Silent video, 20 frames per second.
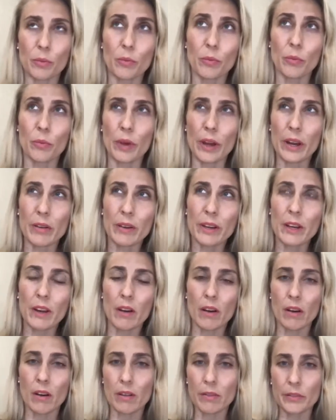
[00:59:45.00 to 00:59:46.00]
very
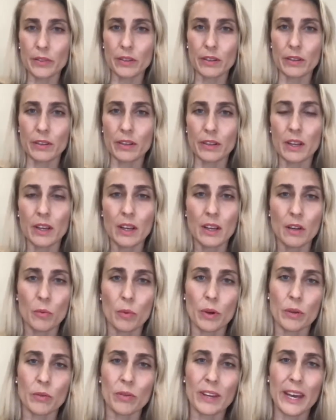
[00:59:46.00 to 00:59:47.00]
often
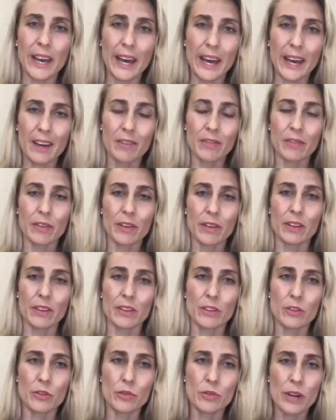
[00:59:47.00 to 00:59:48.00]
when we have
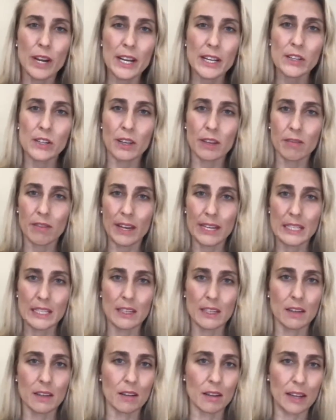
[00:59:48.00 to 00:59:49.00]
a tragic
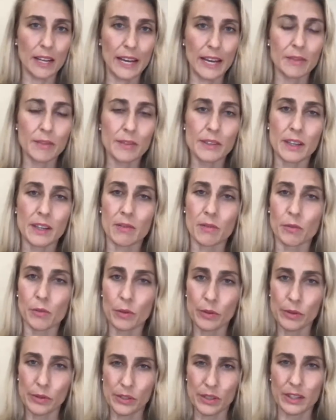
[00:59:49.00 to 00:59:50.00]
event in our lives, and
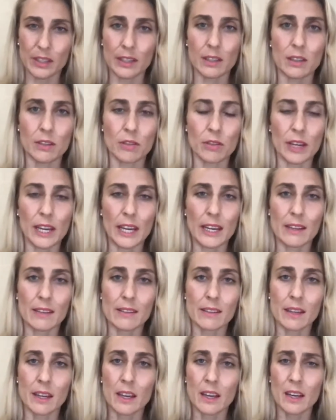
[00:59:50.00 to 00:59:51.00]
unfortunately in your
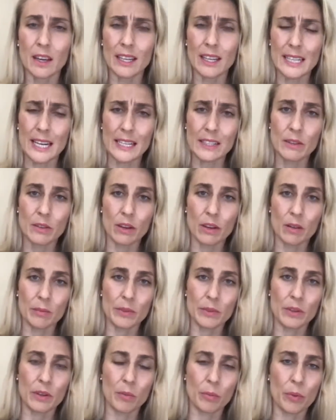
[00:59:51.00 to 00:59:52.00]
case, it had to come
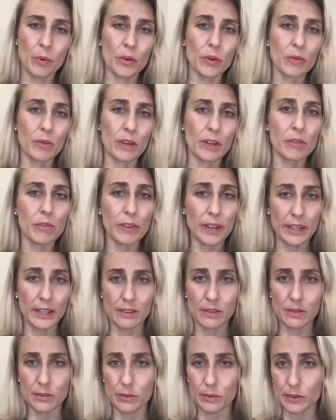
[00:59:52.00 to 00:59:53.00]
to a point where you
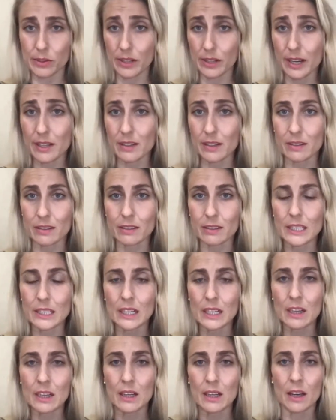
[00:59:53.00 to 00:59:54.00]
felt suicidal.
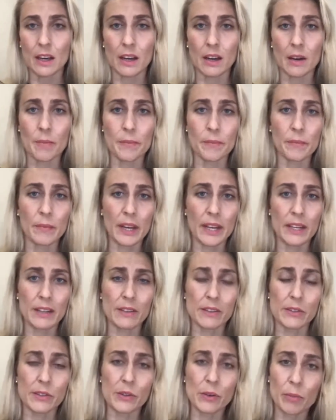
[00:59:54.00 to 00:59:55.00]

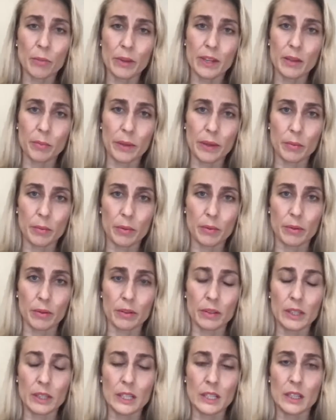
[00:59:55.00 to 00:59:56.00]
And so many
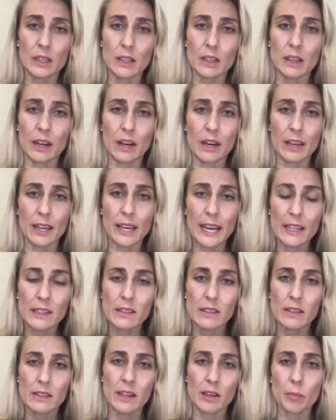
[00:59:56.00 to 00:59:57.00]
people get
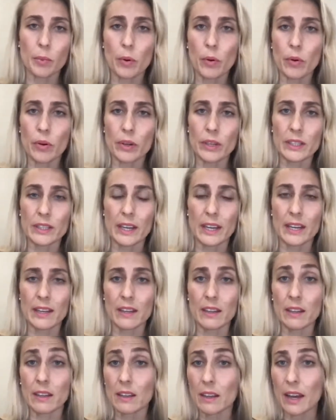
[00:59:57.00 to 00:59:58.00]
to that point,
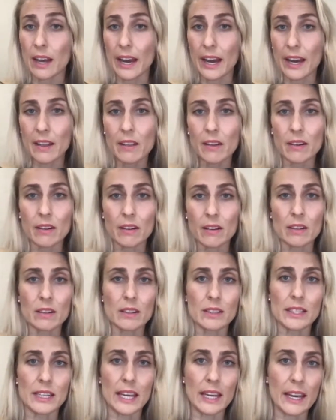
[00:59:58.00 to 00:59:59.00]
and either
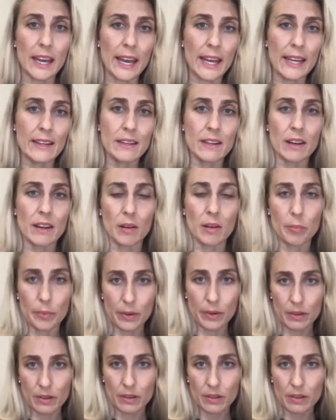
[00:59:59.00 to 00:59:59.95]
they end up